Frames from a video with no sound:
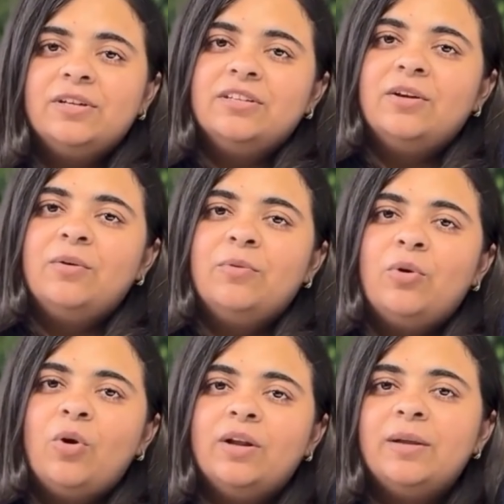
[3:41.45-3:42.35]
risk of
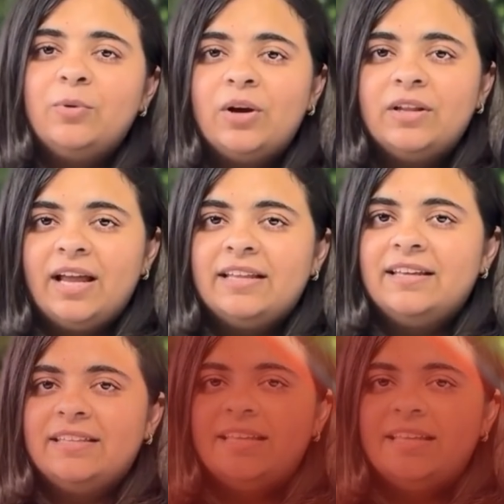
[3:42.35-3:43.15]
chronic bronchitis